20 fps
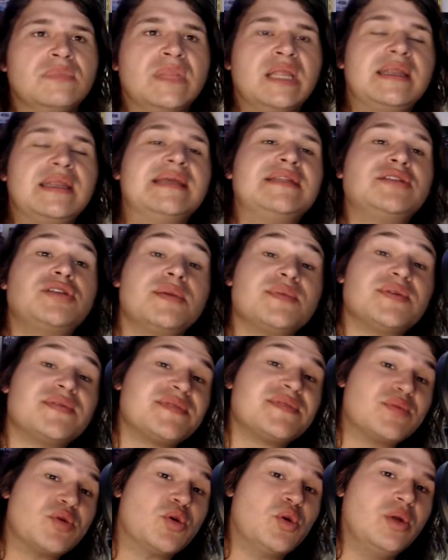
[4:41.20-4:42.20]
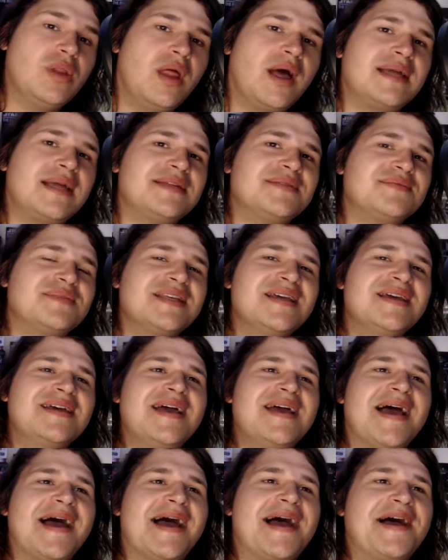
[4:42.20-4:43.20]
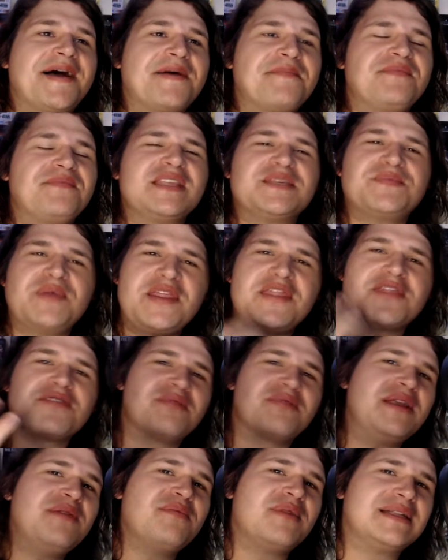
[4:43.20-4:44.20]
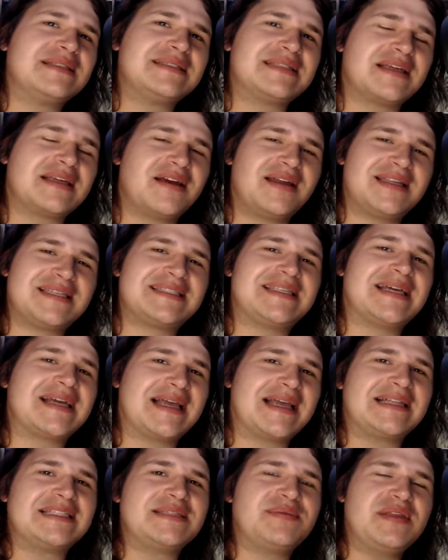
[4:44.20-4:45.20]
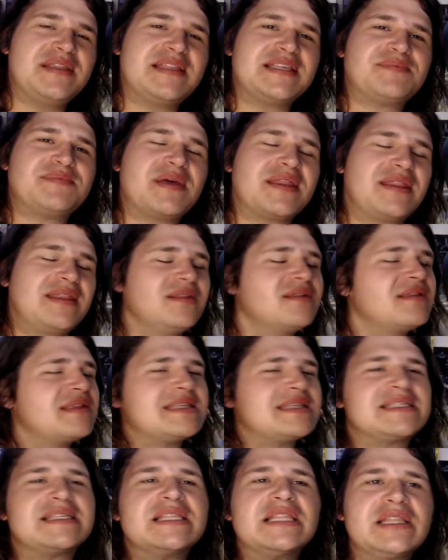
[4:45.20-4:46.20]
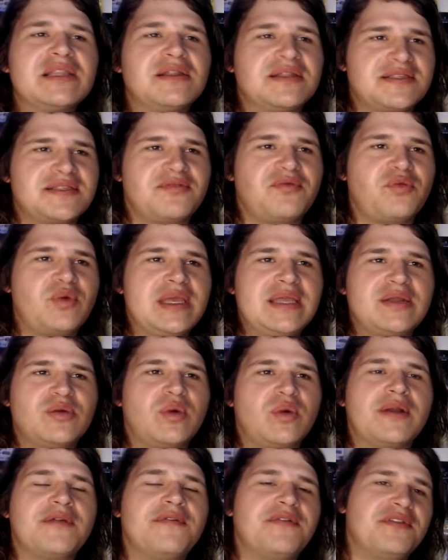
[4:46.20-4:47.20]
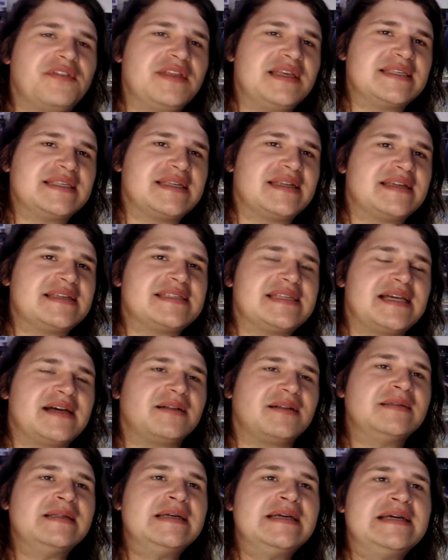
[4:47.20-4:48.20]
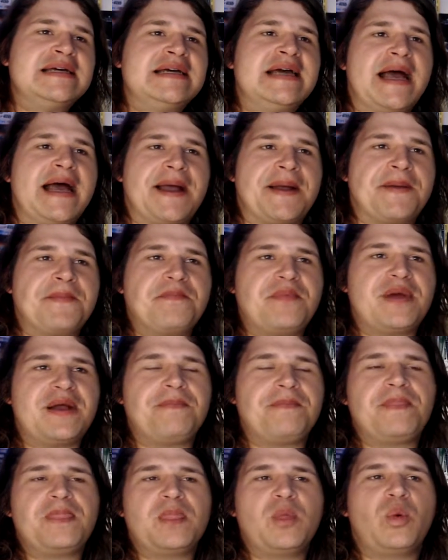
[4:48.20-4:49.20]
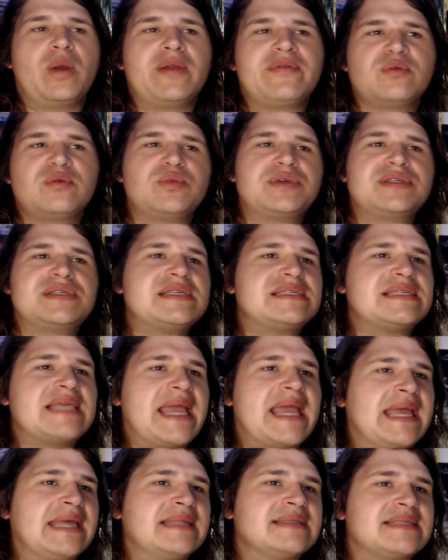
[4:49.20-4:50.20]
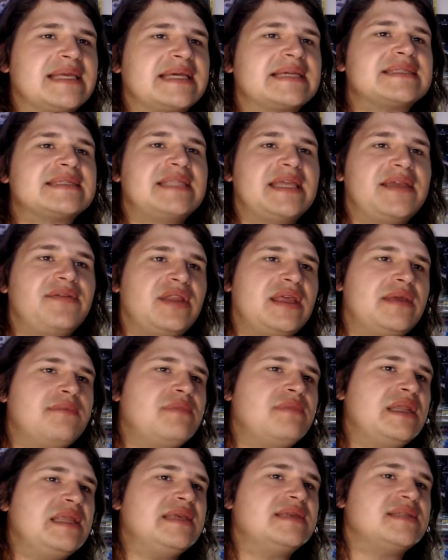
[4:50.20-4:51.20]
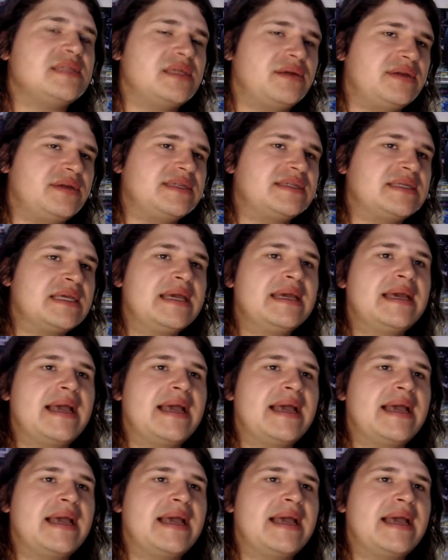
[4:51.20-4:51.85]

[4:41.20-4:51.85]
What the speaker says: Now, in terms of some cool items, There's been three ones that kind of stuck out to me this month. Look, there's lots of weird and wonderful things that I sell, but one of them was this Anzac's DVD mini series.